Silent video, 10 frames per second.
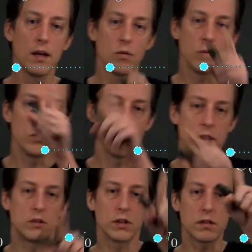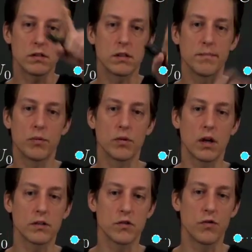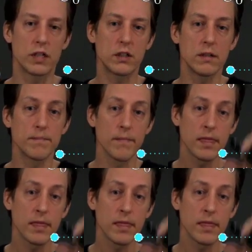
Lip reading: with just a simple concentration,